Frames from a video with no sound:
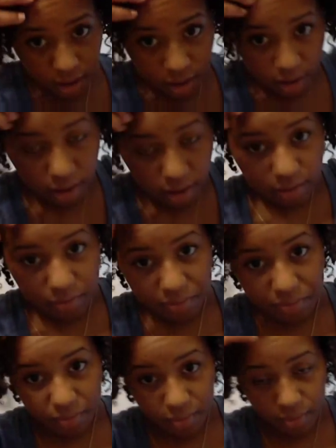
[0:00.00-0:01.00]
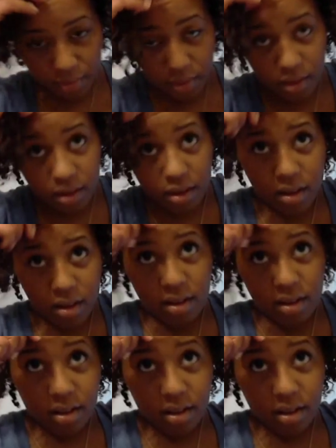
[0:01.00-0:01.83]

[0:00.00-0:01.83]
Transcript: No one is speaking in this clip.